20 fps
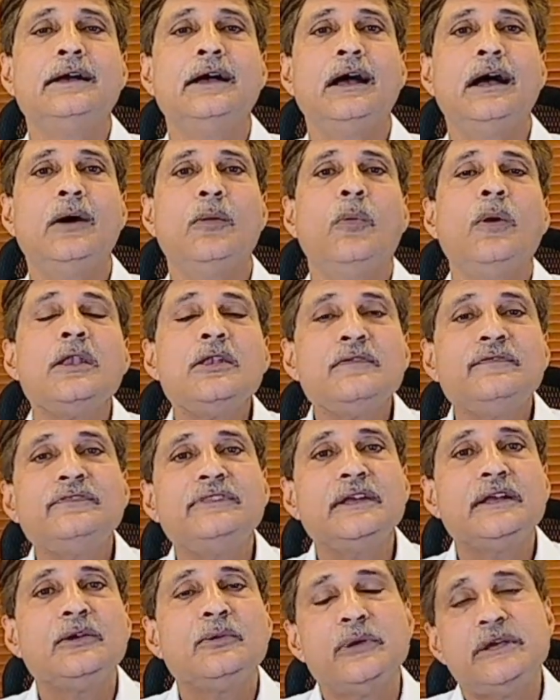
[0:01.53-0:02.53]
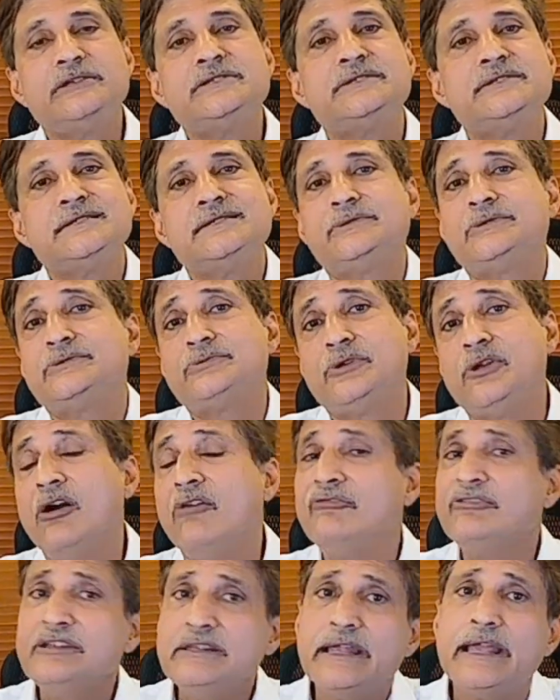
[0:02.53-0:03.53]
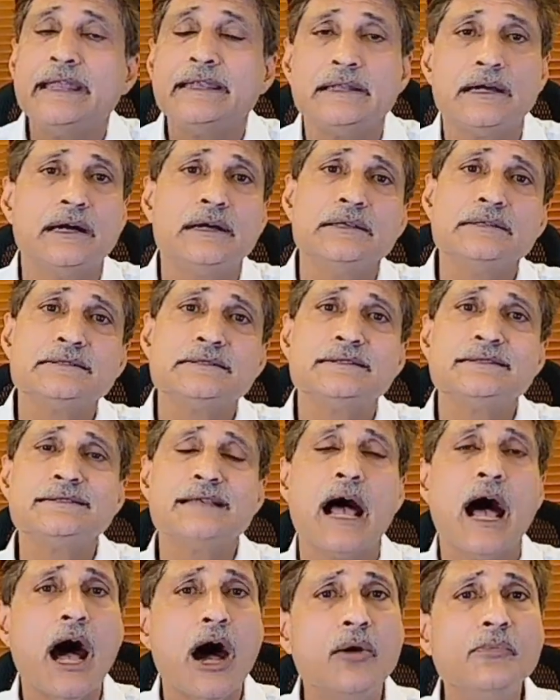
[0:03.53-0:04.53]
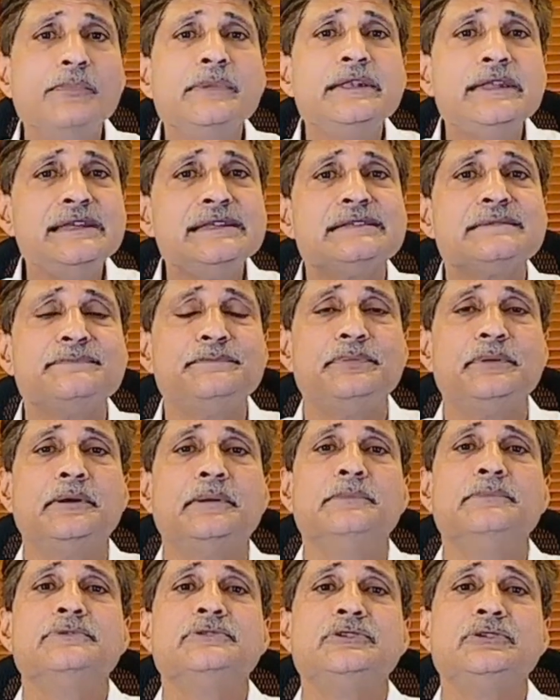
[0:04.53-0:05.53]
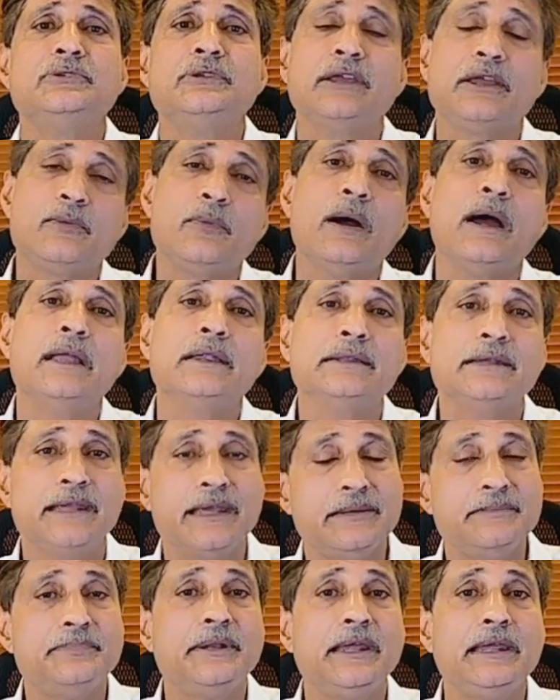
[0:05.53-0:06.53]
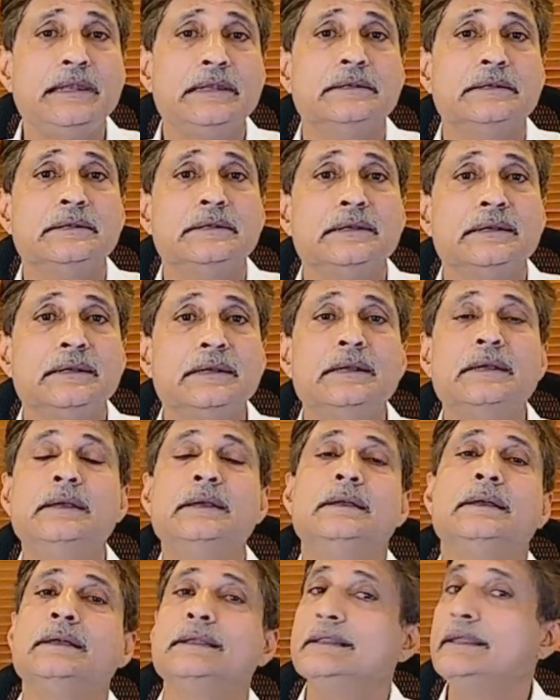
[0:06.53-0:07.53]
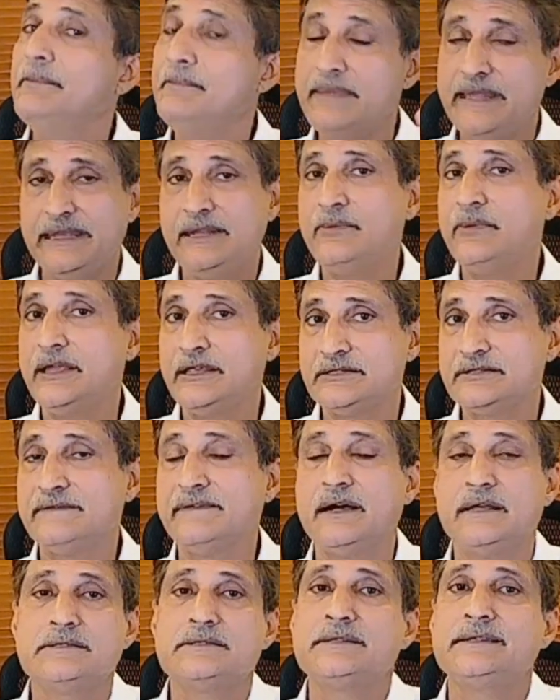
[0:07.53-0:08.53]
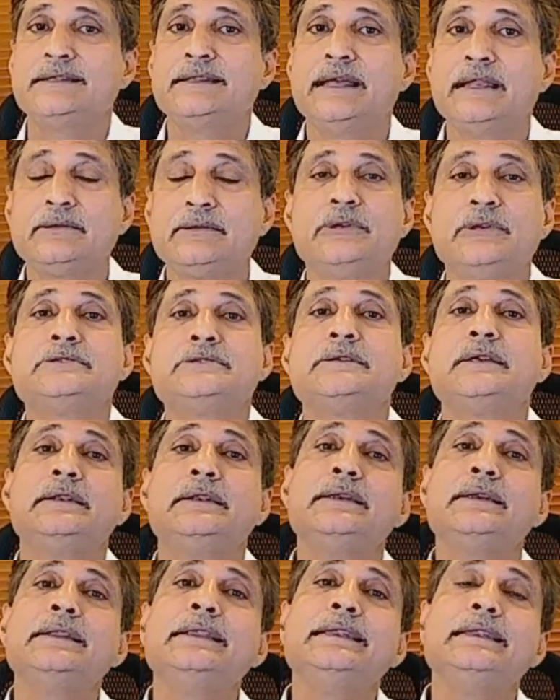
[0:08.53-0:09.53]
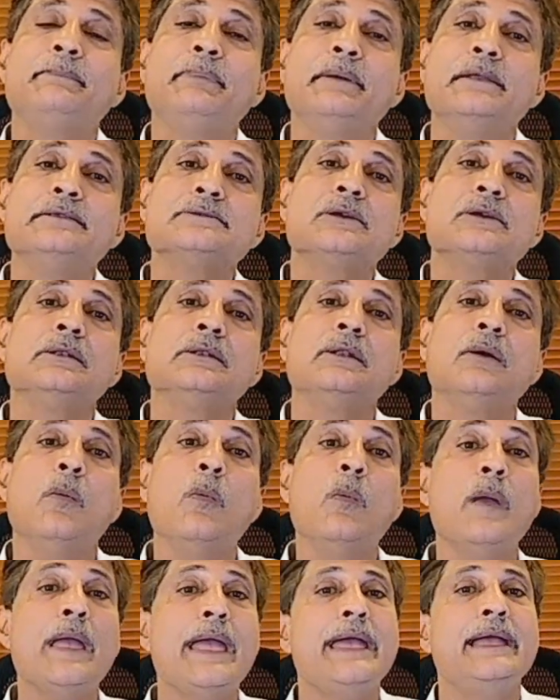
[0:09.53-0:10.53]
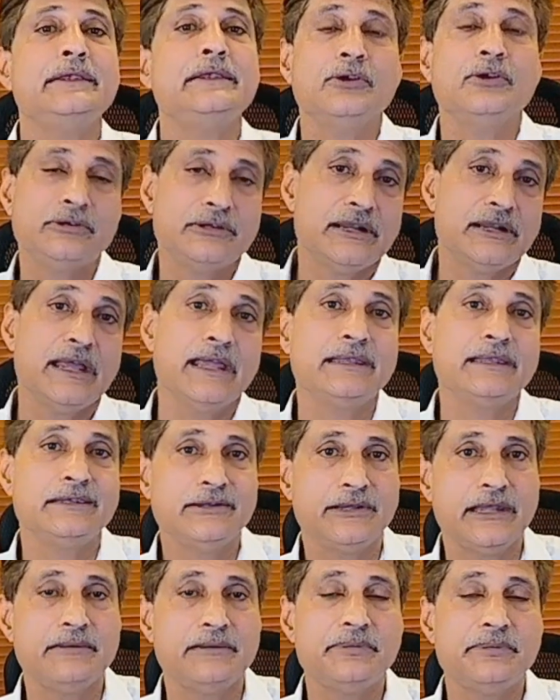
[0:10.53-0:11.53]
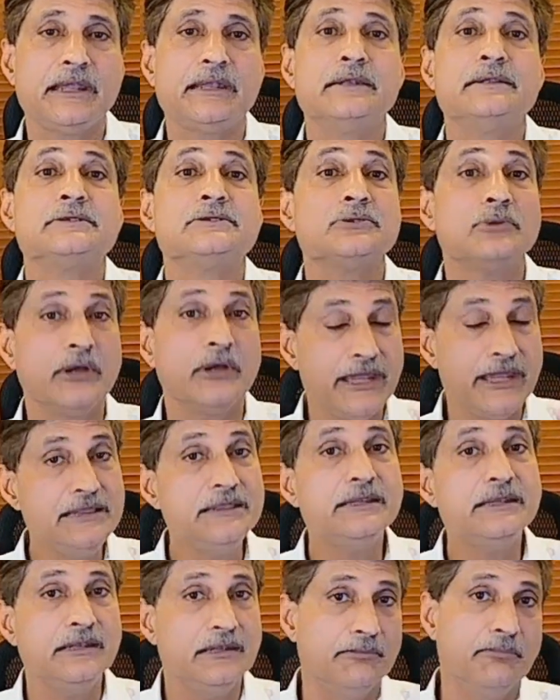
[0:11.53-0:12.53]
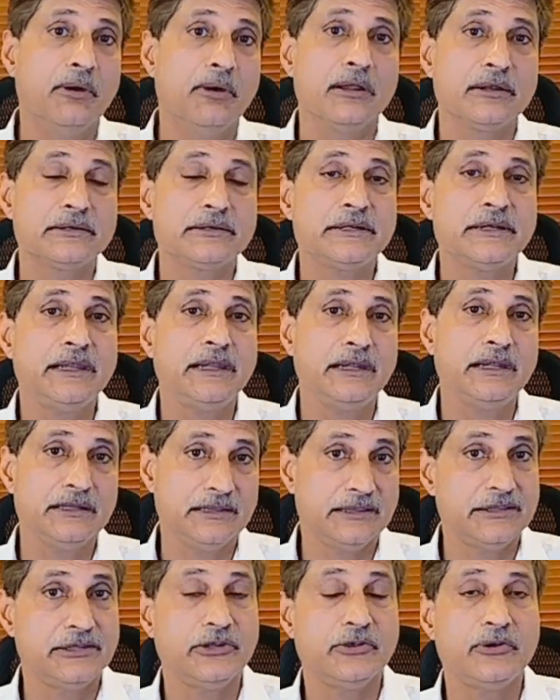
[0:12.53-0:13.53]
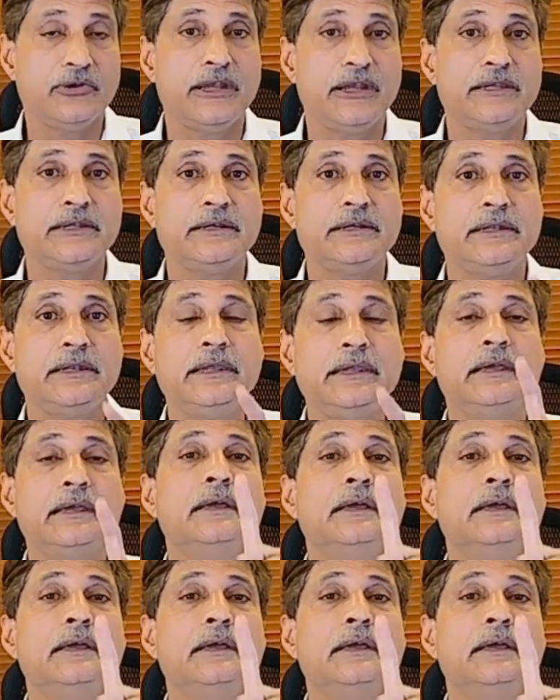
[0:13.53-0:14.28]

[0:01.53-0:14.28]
One of the questions which we often get asked is, how many sperms do you require to get pregnant? There are many ways of answering that question, and really depends on where you're trying to get pregnant. So in the laboratory, theoretically,